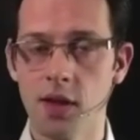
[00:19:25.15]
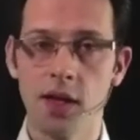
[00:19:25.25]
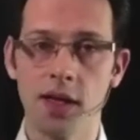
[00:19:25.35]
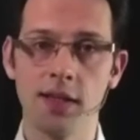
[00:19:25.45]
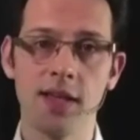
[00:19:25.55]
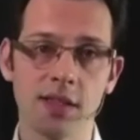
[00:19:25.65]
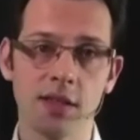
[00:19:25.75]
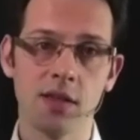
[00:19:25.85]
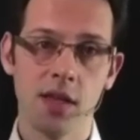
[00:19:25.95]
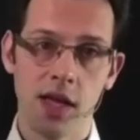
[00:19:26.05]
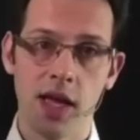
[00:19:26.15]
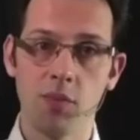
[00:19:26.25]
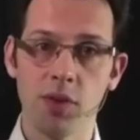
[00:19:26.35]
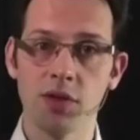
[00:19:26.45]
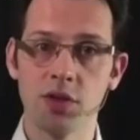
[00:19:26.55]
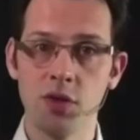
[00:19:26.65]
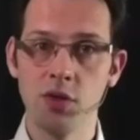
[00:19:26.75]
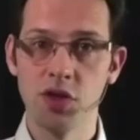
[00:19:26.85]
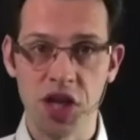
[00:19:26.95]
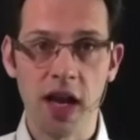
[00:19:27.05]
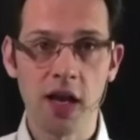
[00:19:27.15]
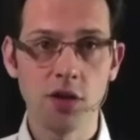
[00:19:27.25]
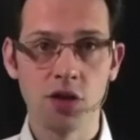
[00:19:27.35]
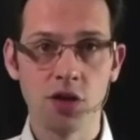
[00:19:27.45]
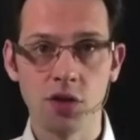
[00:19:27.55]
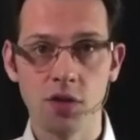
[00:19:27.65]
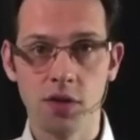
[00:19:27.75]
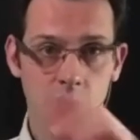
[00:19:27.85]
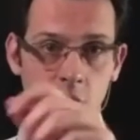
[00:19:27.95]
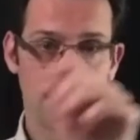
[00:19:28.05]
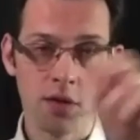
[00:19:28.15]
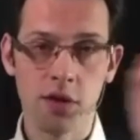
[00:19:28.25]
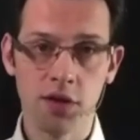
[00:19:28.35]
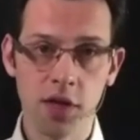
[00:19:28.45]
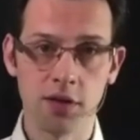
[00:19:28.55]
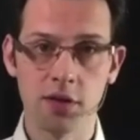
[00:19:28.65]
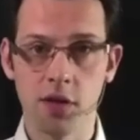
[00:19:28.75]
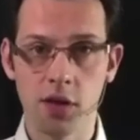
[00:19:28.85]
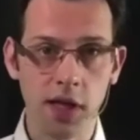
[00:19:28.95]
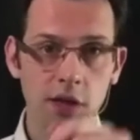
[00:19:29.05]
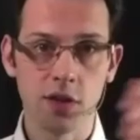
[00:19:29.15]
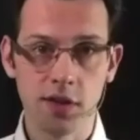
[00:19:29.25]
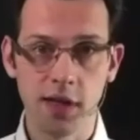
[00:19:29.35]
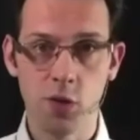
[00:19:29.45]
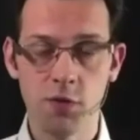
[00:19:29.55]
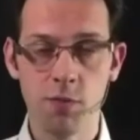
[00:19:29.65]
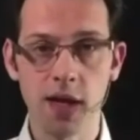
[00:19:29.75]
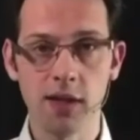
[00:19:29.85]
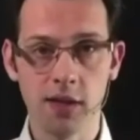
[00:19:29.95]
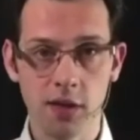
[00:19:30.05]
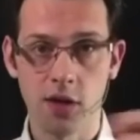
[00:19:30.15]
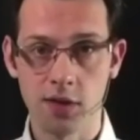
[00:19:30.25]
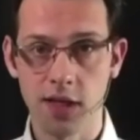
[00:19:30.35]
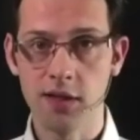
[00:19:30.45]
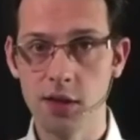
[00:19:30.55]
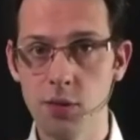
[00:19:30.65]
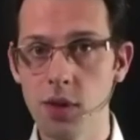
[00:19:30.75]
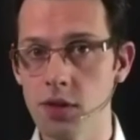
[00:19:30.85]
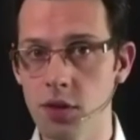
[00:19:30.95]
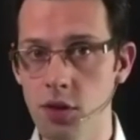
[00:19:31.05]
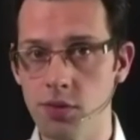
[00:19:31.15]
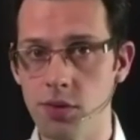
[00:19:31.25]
It doesn't help us to challenge the dot connection that we've made and the causality we assumed.